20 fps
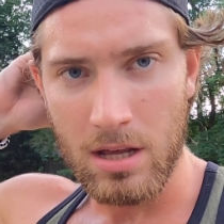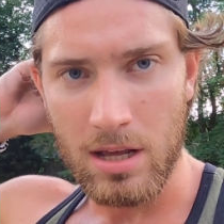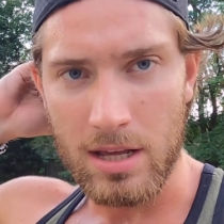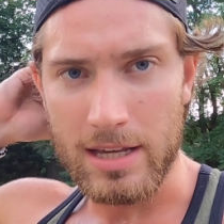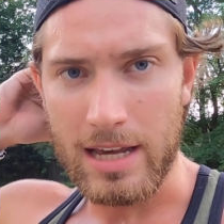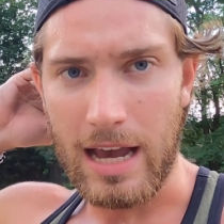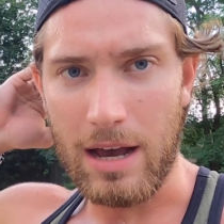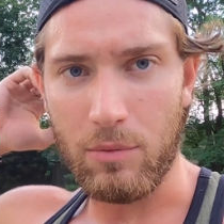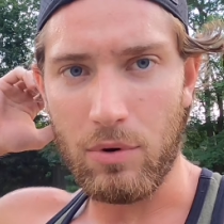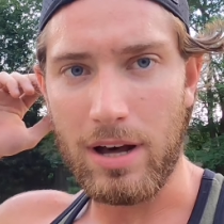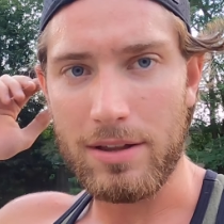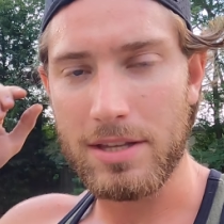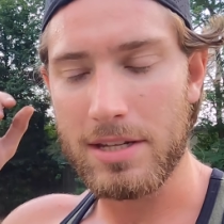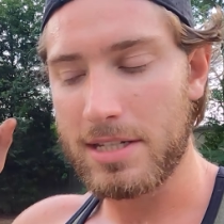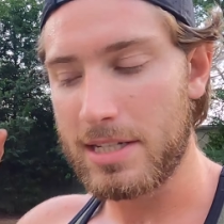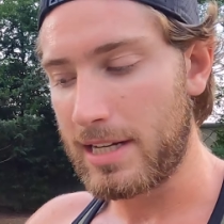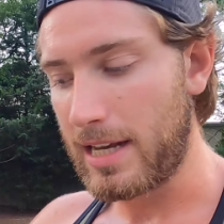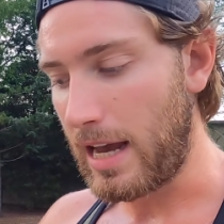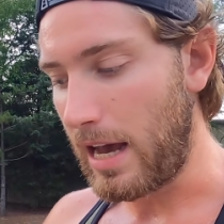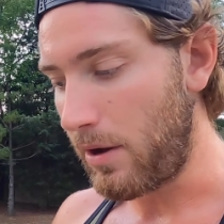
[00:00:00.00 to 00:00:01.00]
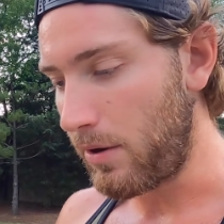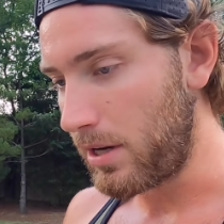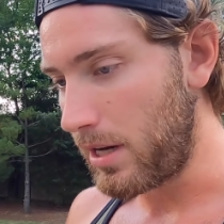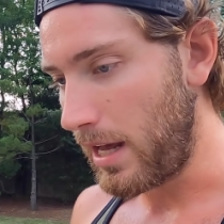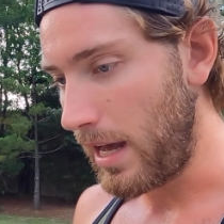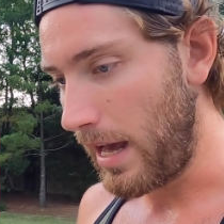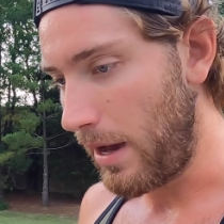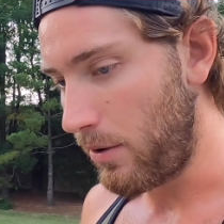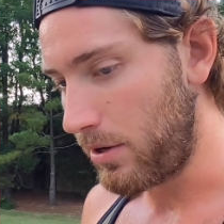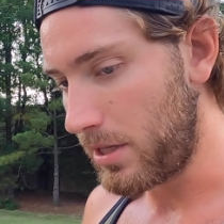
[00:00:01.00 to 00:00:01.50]
yeah, we'll have to see how
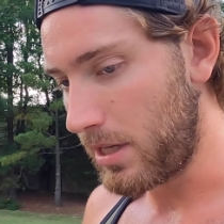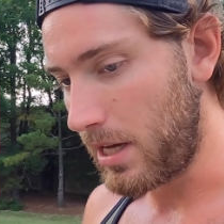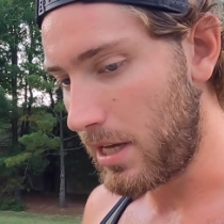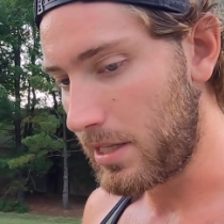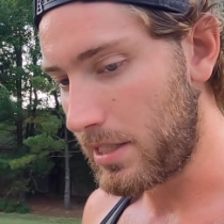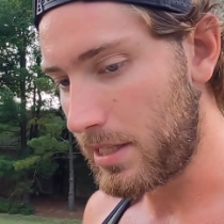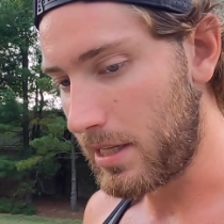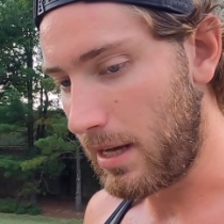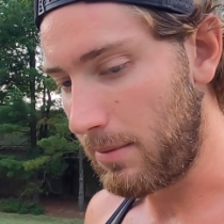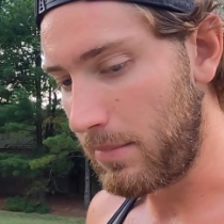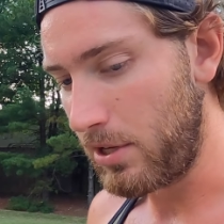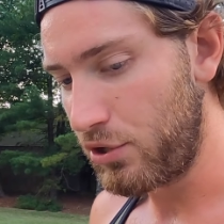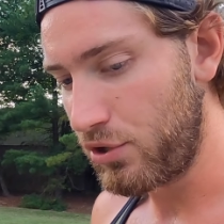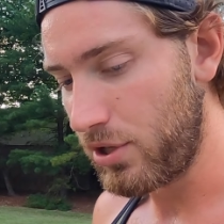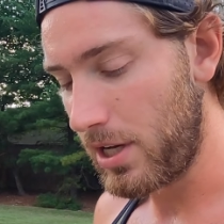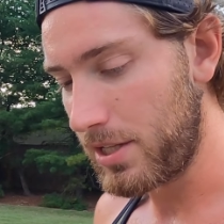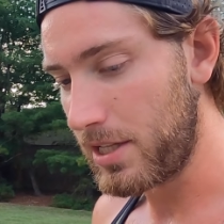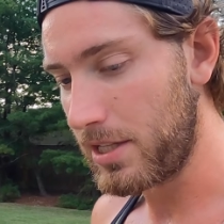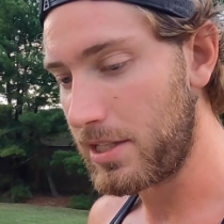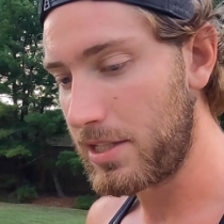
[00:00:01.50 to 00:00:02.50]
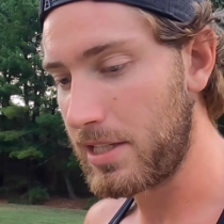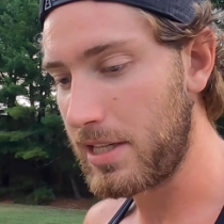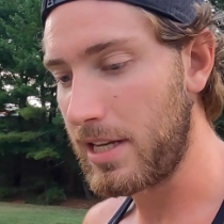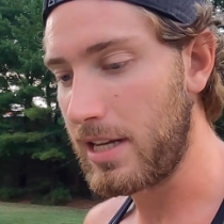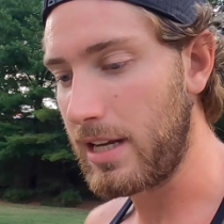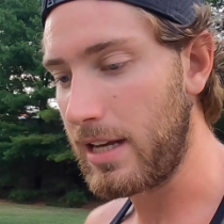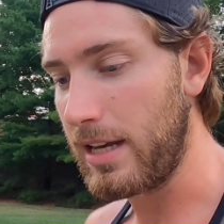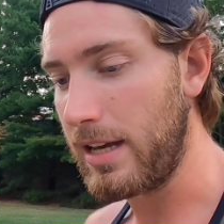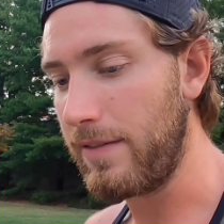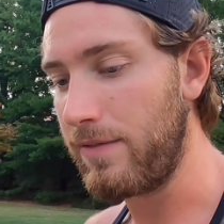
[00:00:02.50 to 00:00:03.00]
it does. I'm interested to
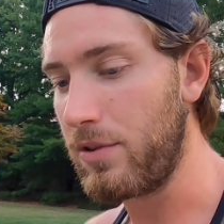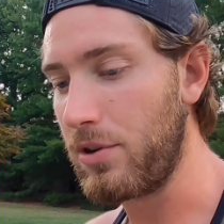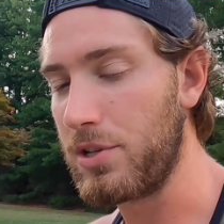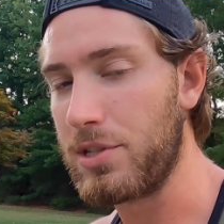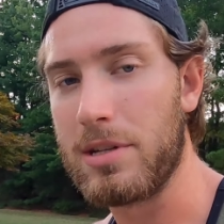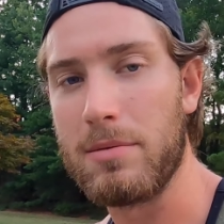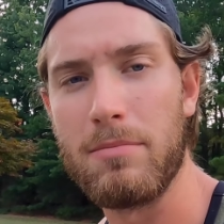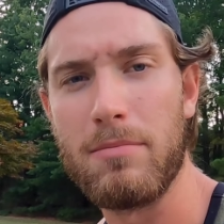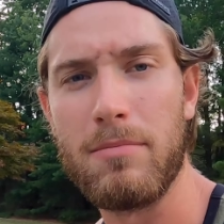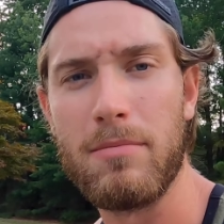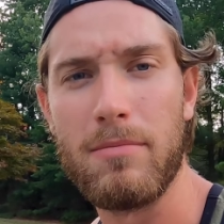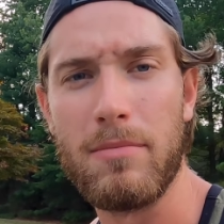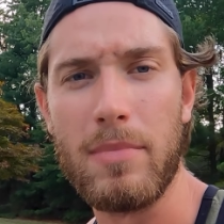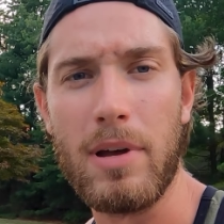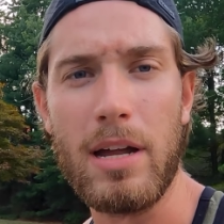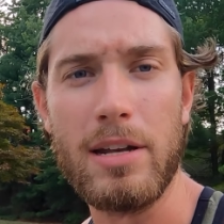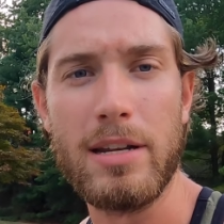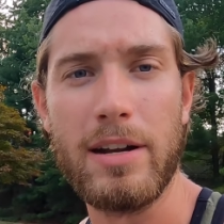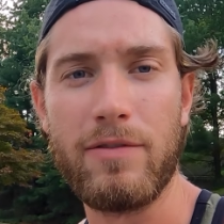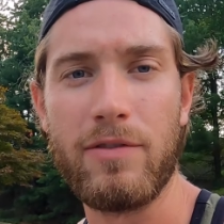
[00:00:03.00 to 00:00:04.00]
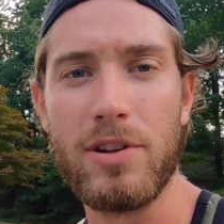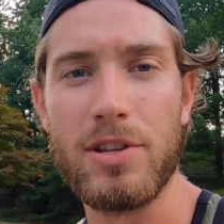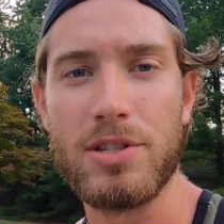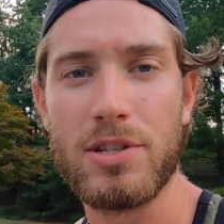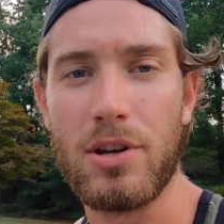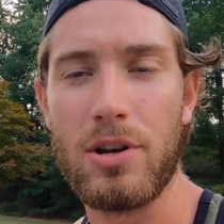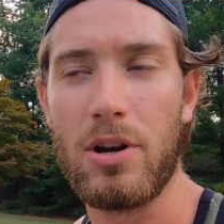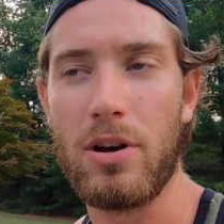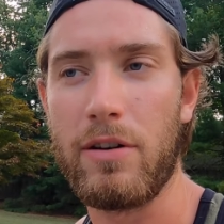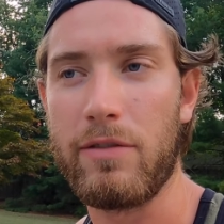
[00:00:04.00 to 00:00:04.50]
see if there's a
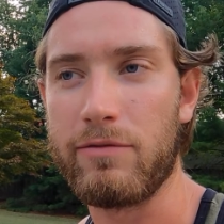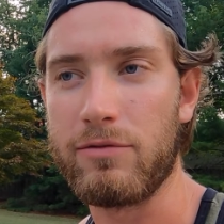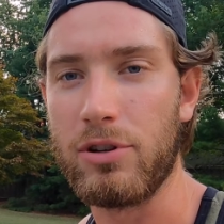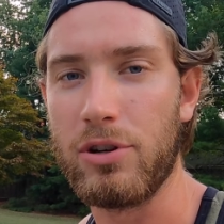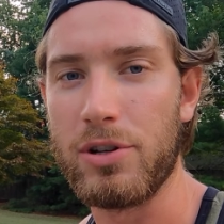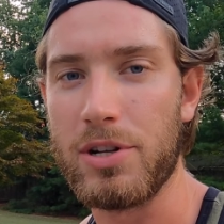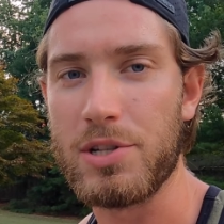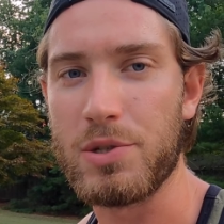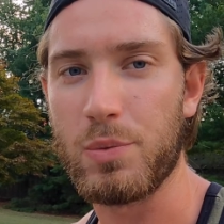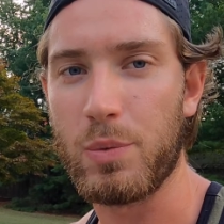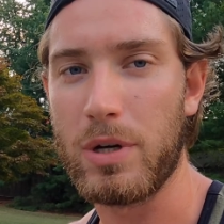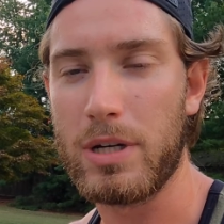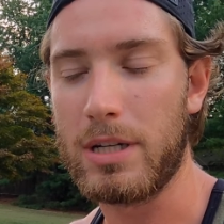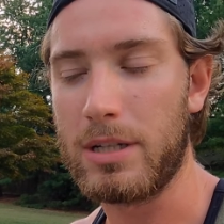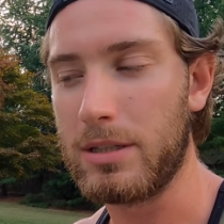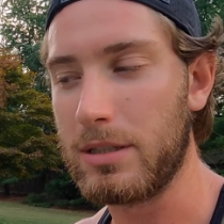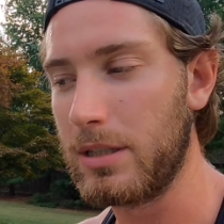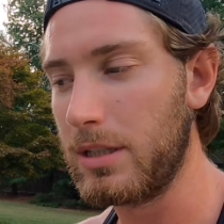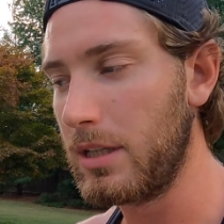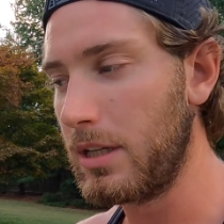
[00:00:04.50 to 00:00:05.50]
difference off-road as well.